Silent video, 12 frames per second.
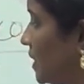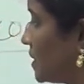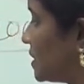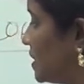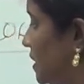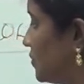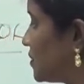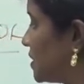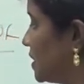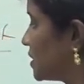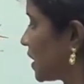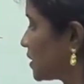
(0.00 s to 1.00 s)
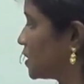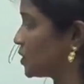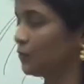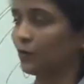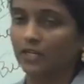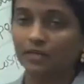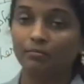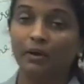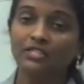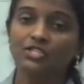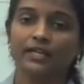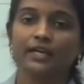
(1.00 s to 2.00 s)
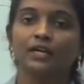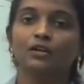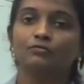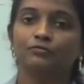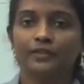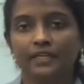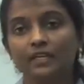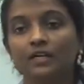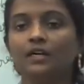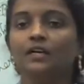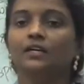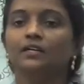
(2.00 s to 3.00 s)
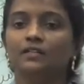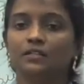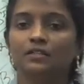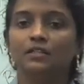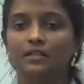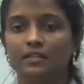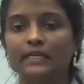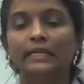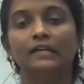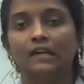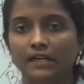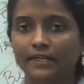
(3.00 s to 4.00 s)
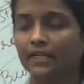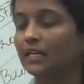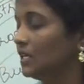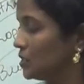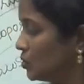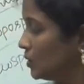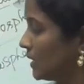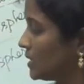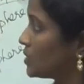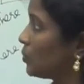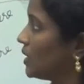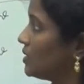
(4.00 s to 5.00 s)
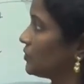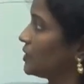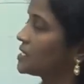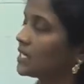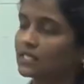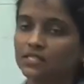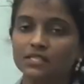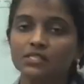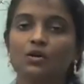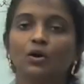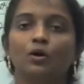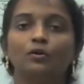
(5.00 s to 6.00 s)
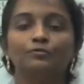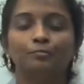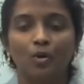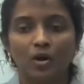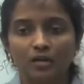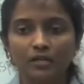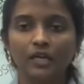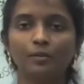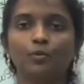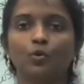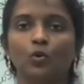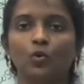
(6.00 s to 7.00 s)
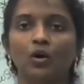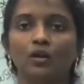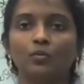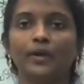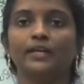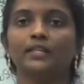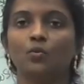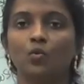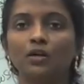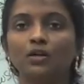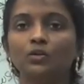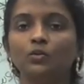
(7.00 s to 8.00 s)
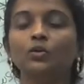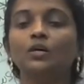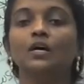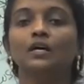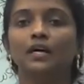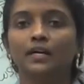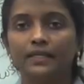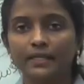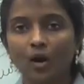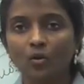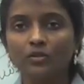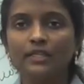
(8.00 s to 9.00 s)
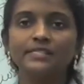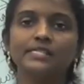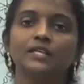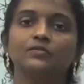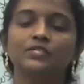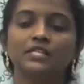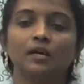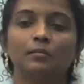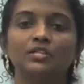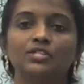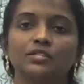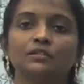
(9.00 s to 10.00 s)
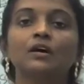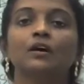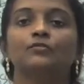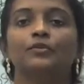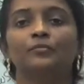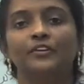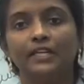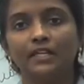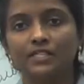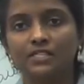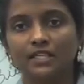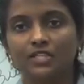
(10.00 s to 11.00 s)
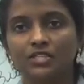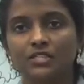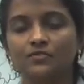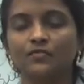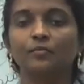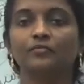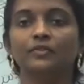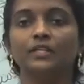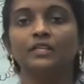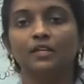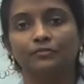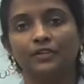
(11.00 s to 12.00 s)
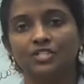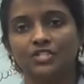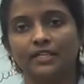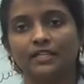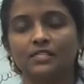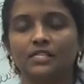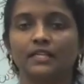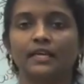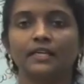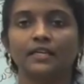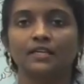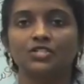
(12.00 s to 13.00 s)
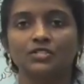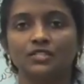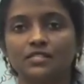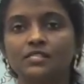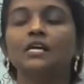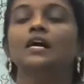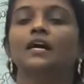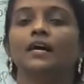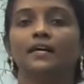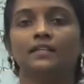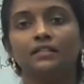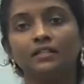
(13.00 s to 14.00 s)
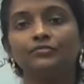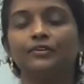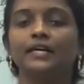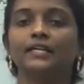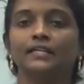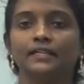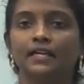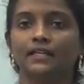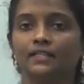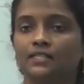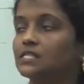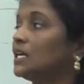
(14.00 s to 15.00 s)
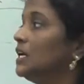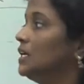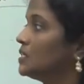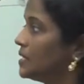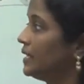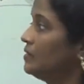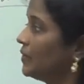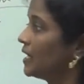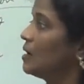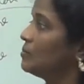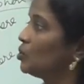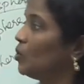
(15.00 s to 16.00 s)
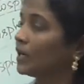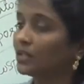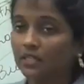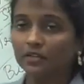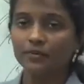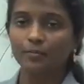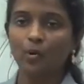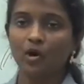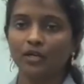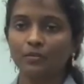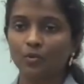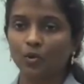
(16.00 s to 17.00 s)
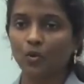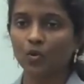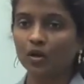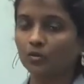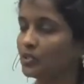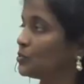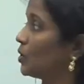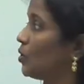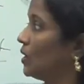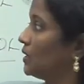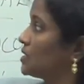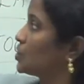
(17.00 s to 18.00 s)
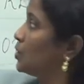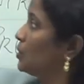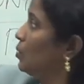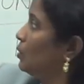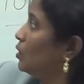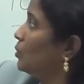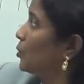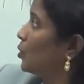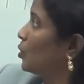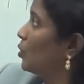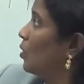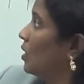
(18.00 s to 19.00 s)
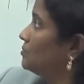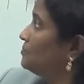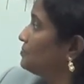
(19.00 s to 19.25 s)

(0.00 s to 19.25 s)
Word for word: CFC successfully much ahead of their uh, deadline. So that is one of the success of Montreal Protocol where they wanted to cut down the CFC emission from various nations from the refrigerators and air conditioners and the fire retardants. Then we come to another important protocol which we call it as Kyoto Protocol.